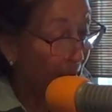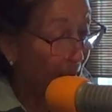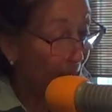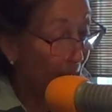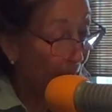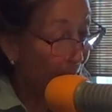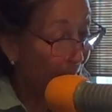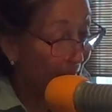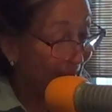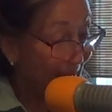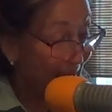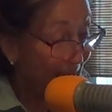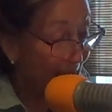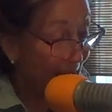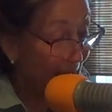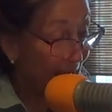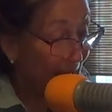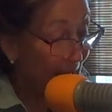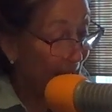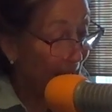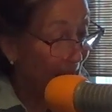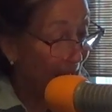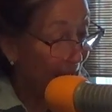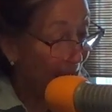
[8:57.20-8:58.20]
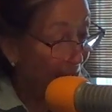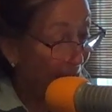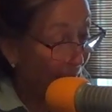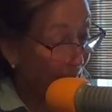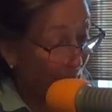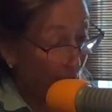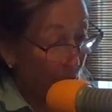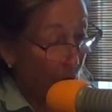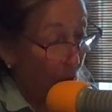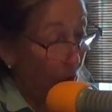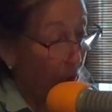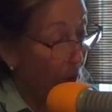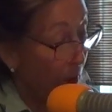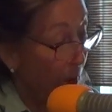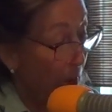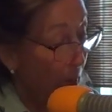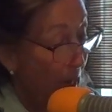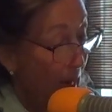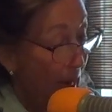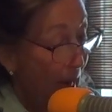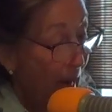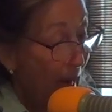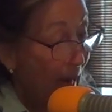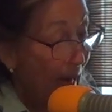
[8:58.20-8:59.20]
named Ted Kapachuk,
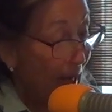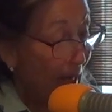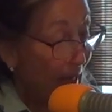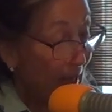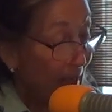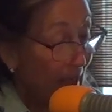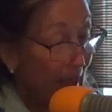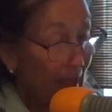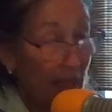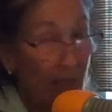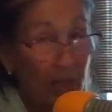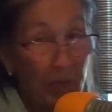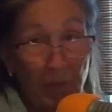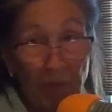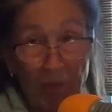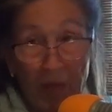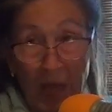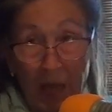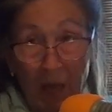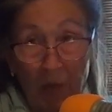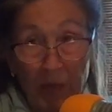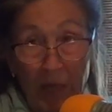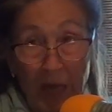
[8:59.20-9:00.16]
and he found